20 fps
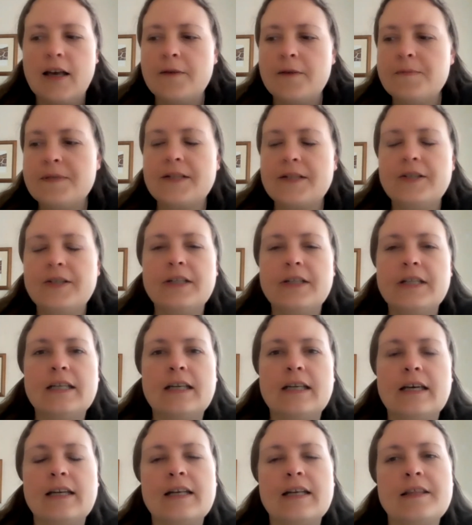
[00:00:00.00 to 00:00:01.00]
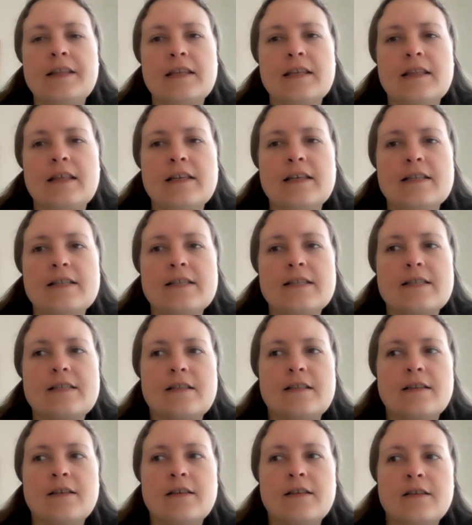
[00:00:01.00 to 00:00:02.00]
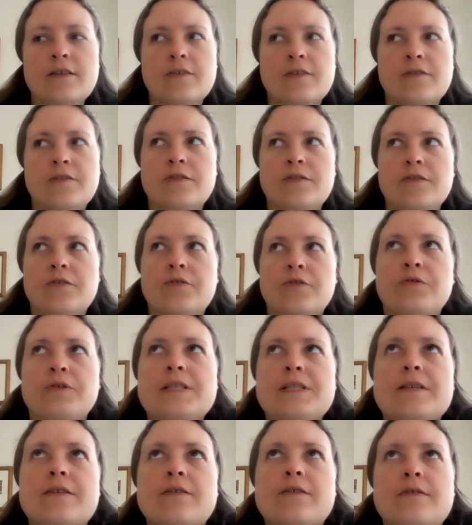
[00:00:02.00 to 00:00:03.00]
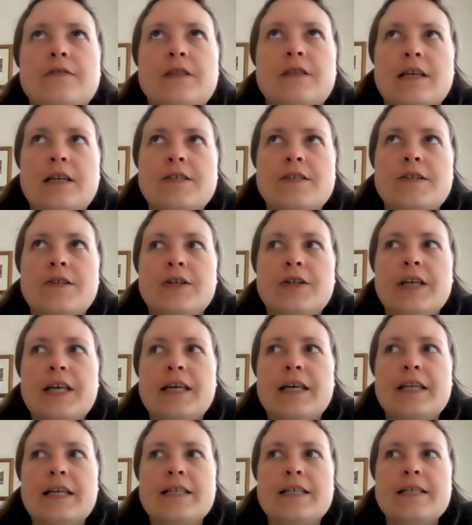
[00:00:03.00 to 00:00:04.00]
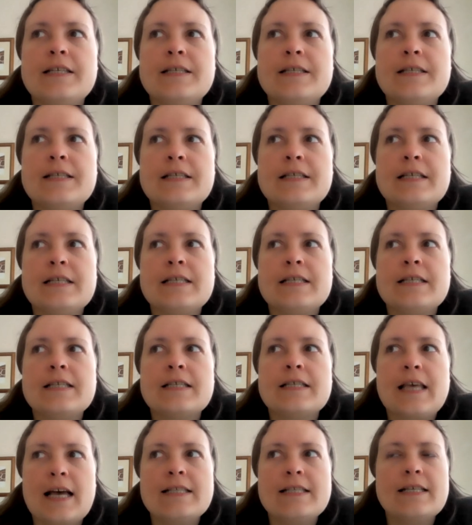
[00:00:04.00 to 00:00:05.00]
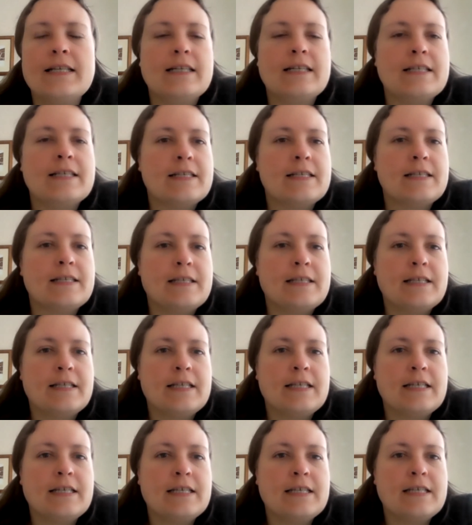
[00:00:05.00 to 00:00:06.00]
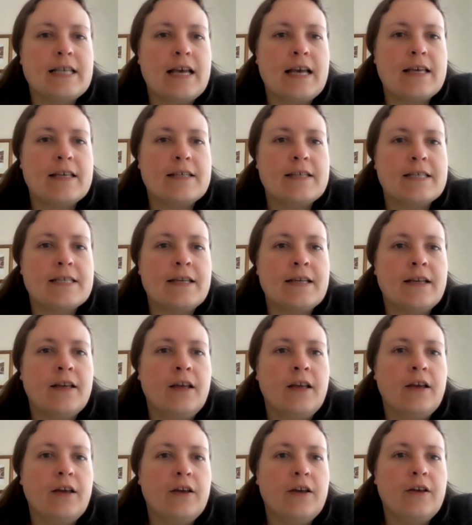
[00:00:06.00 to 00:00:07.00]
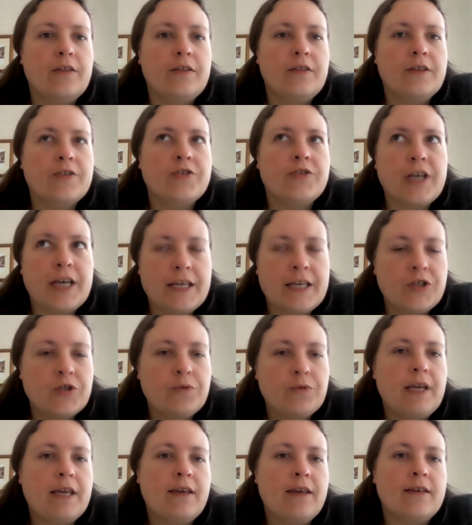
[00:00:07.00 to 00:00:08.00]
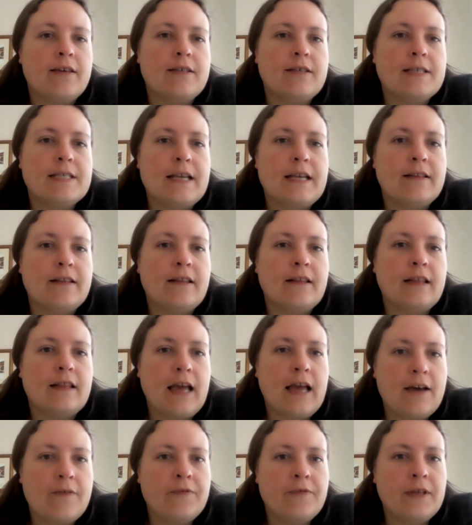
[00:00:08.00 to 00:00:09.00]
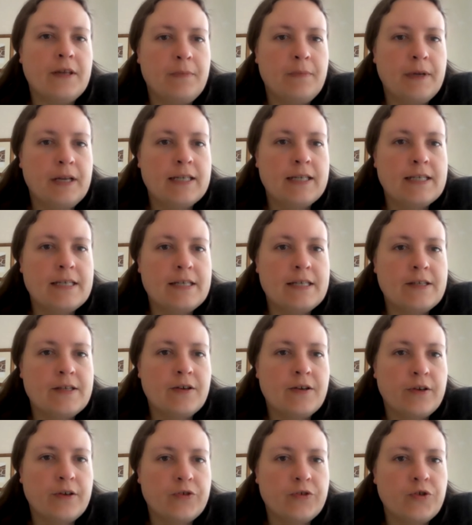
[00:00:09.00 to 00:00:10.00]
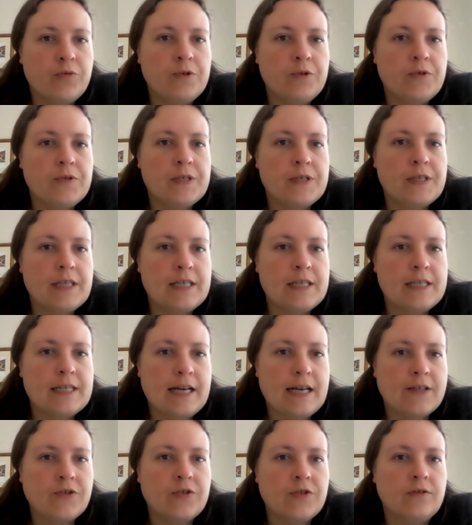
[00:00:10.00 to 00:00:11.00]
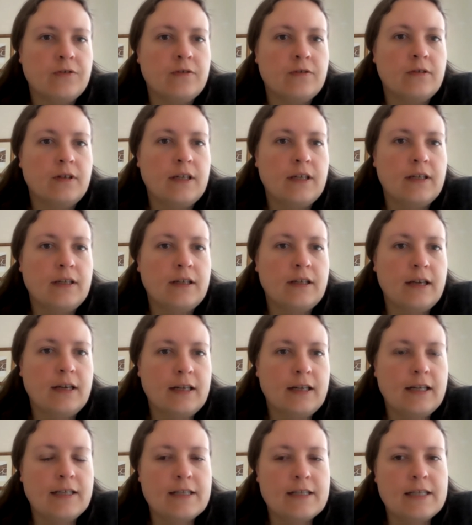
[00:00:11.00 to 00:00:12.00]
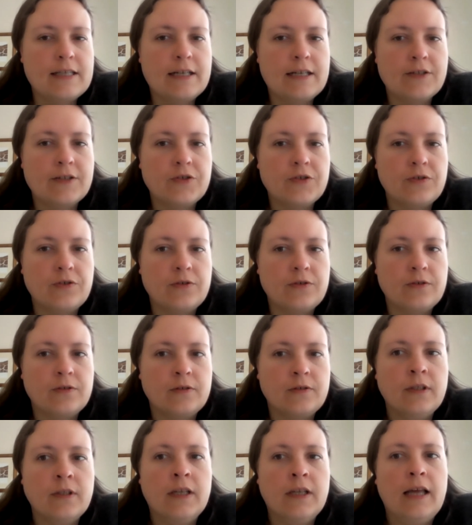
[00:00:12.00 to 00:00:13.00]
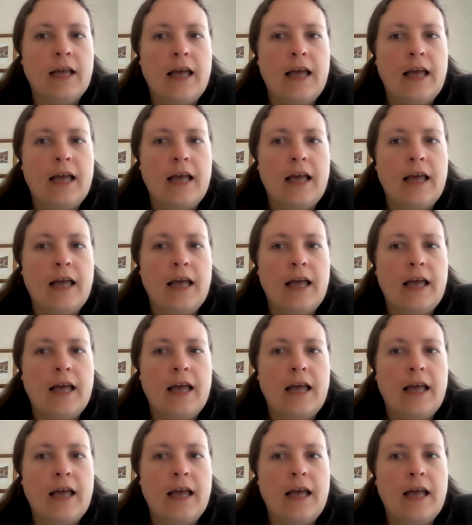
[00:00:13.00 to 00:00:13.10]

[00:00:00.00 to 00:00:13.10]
Absolutely. And I think that's the critical thing to look at is cities as catalysts and cities as the change makers, and that they have the ability to contribute to these national and international